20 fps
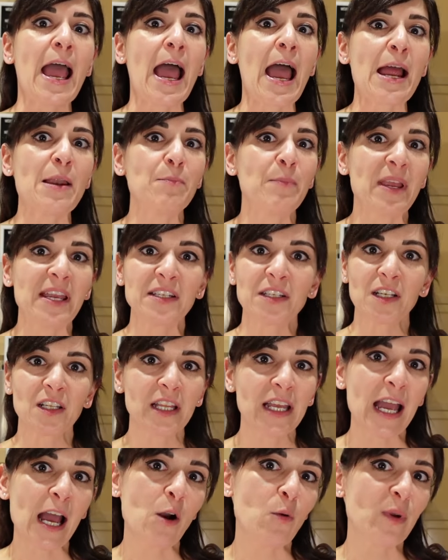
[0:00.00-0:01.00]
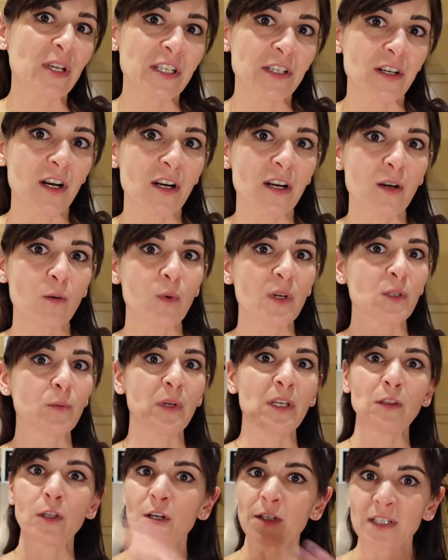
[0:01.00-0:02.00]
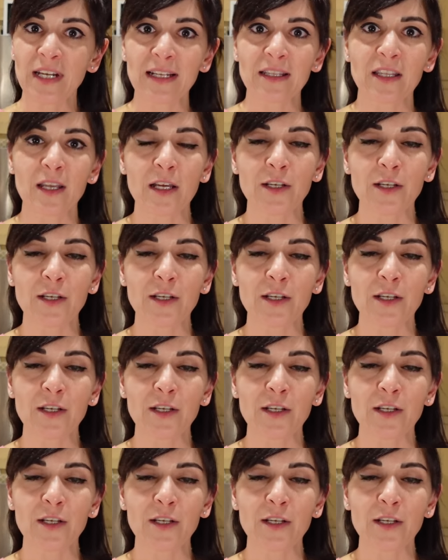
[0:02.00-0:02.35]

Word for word: And basically how we started was we looked at